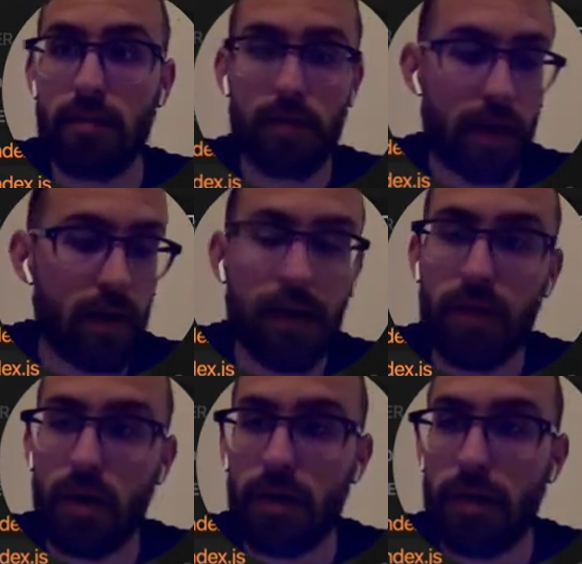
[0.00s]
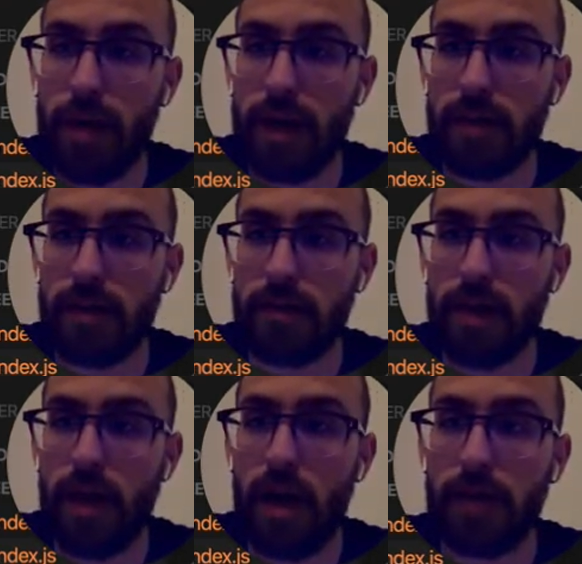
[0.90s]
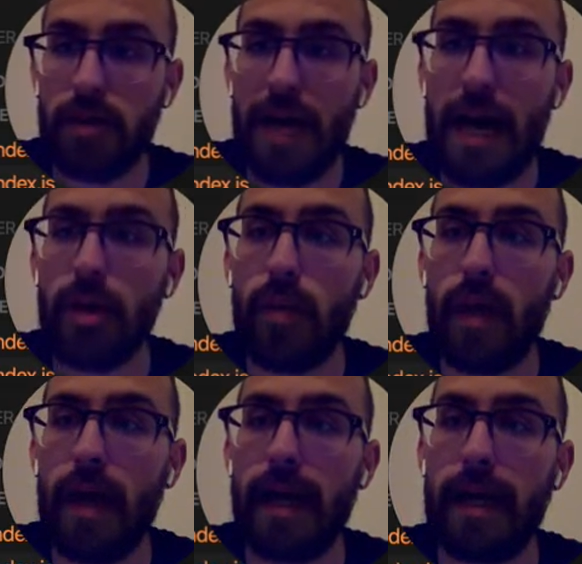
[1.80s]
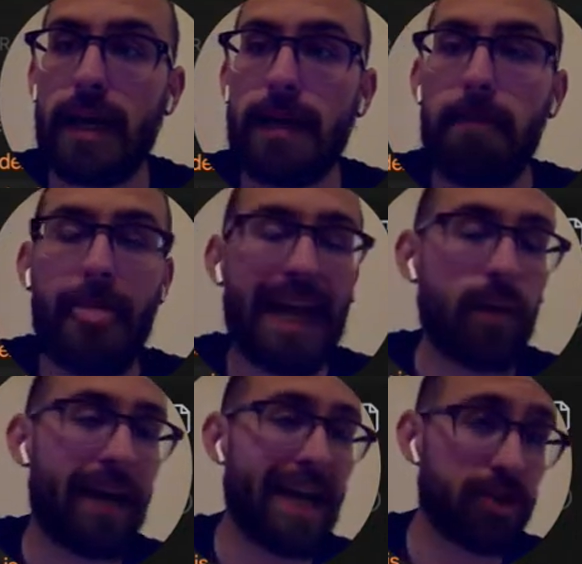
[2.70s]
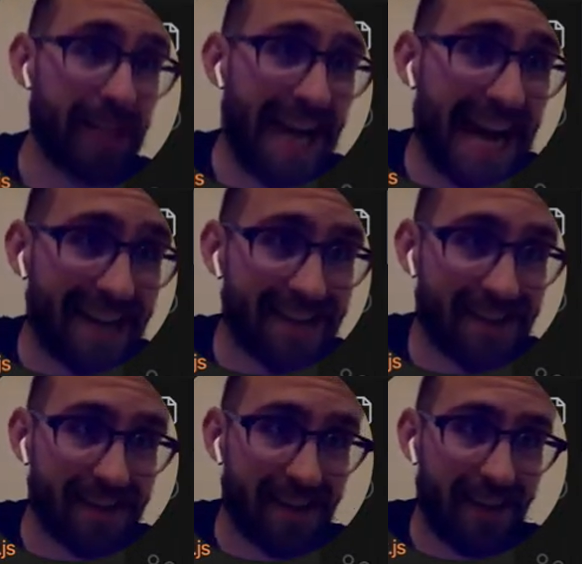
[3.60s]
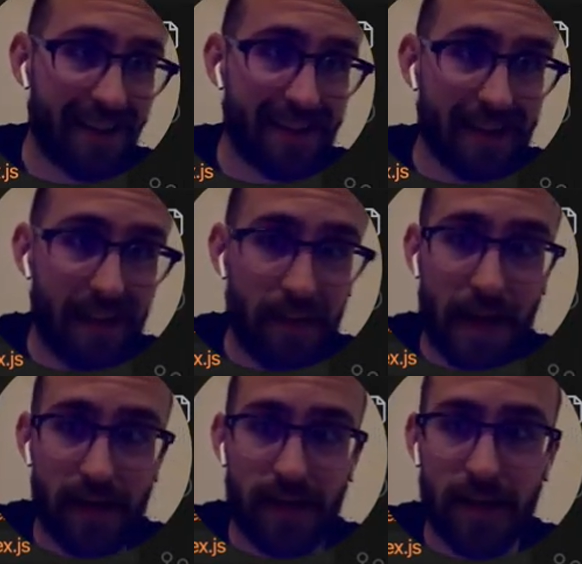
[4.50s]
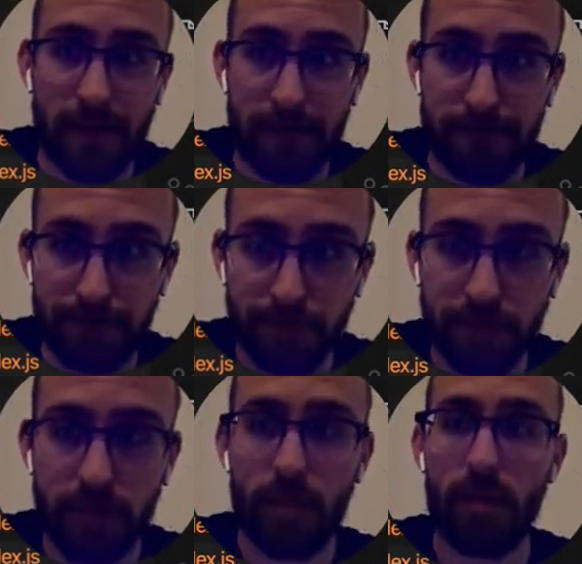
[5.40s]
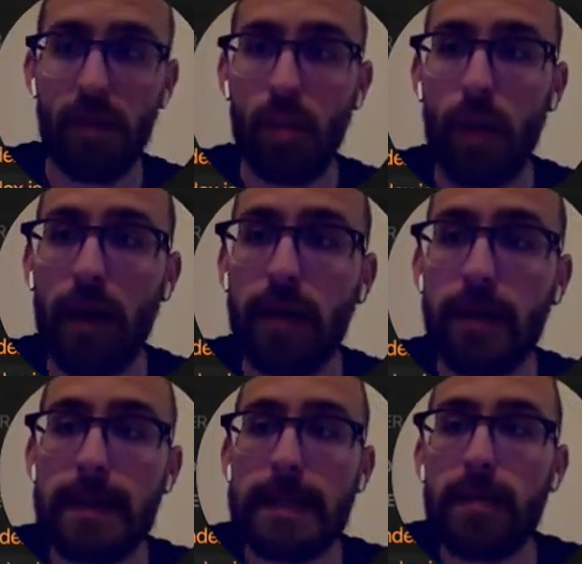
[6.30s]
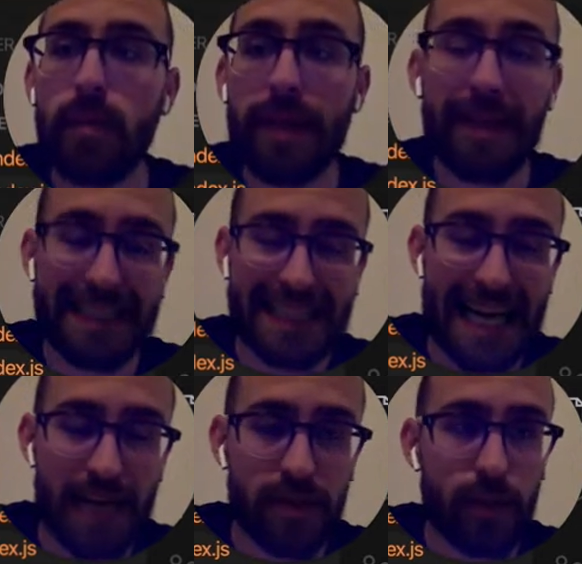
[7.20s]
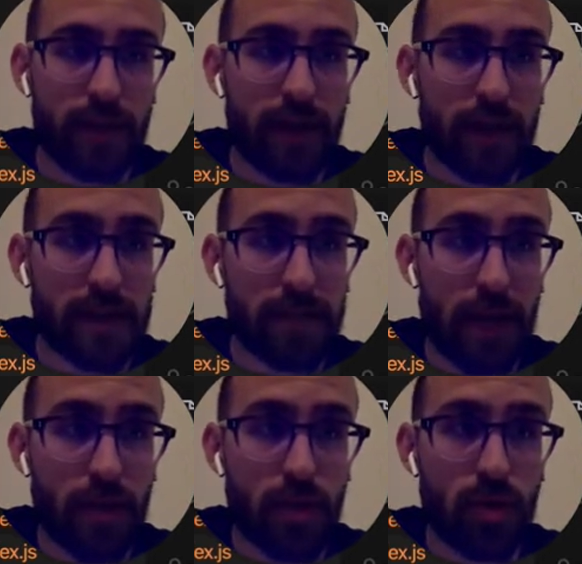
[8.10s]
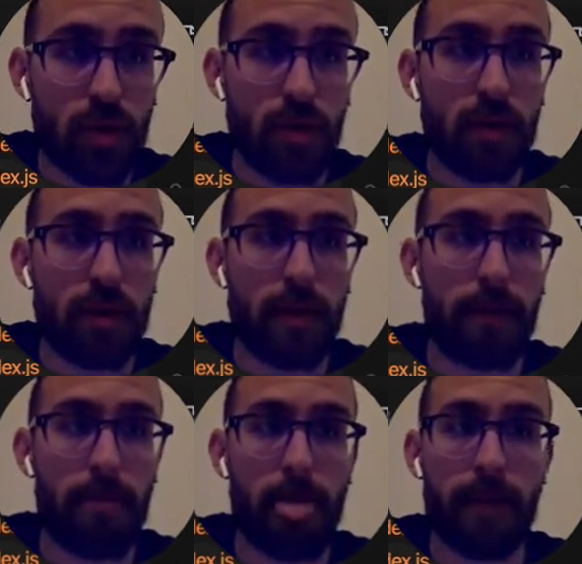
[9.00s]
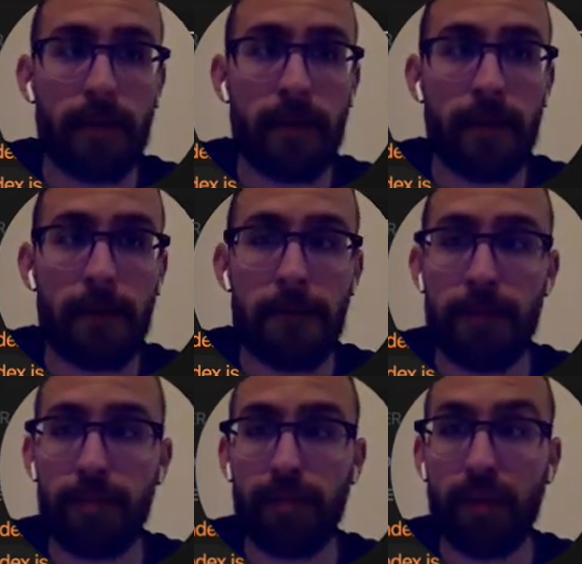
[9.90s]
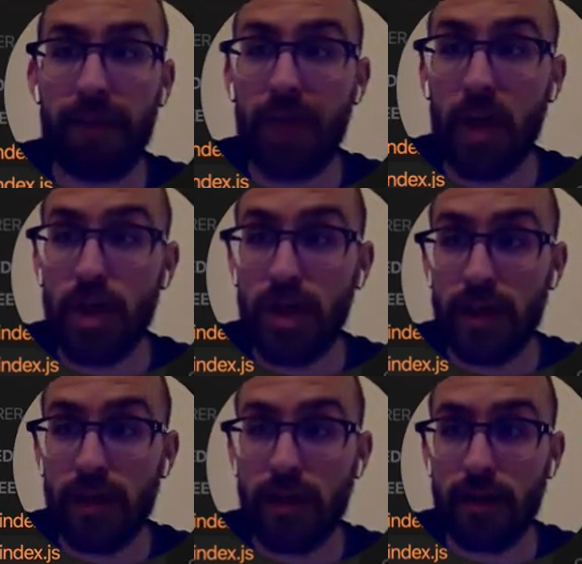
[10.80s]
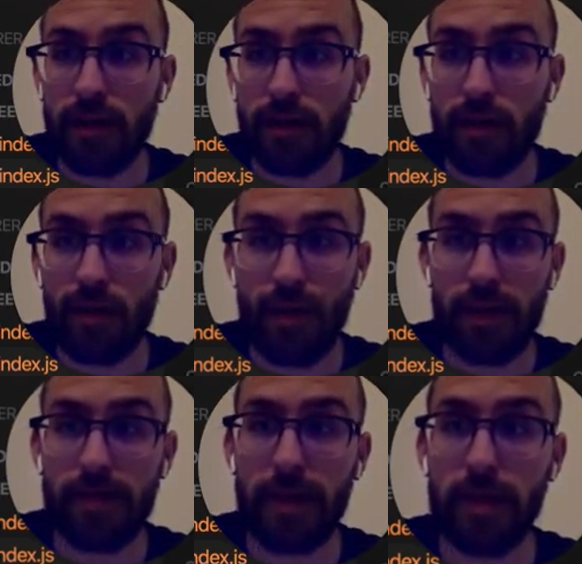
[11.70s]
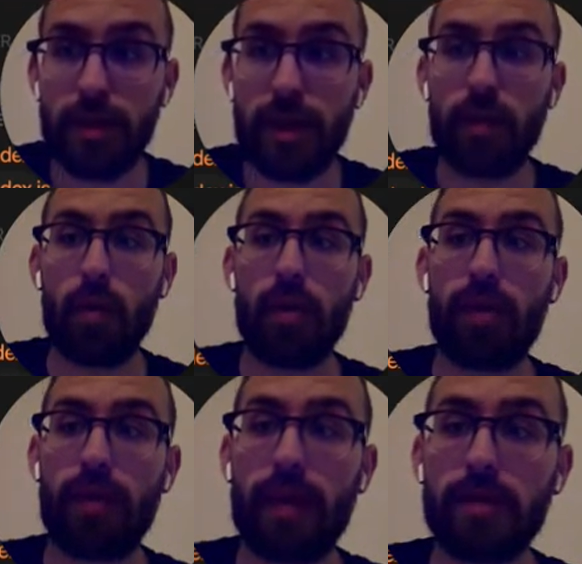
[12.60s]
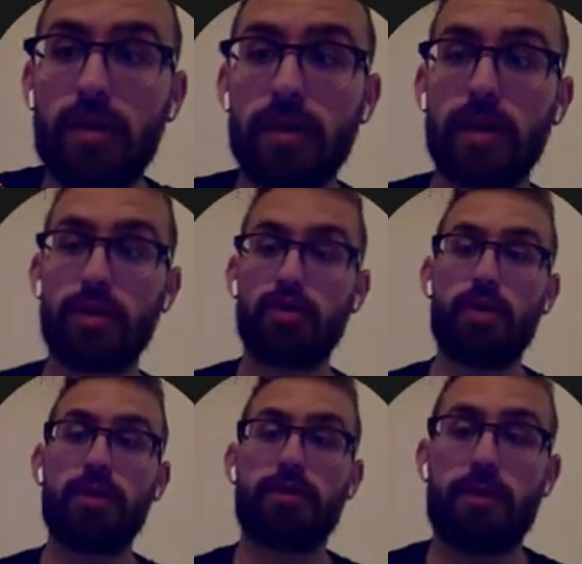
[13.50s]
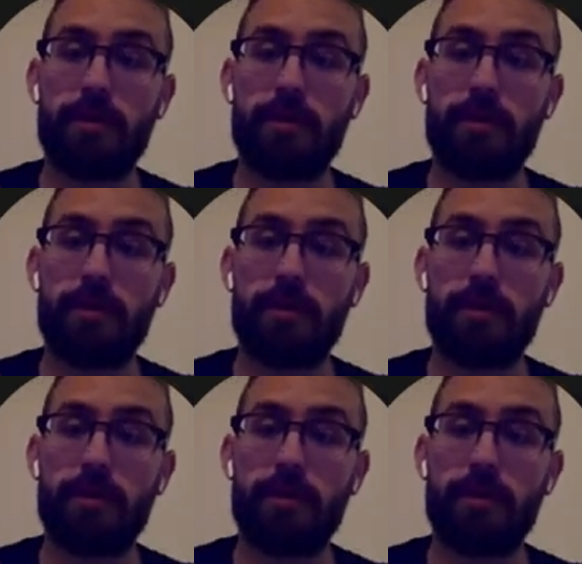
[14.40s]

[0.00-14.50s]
brackets up top. So how do I actually access the things that I pass in? Well, with a class, we've got a special function with a special keyword that's called a constructor.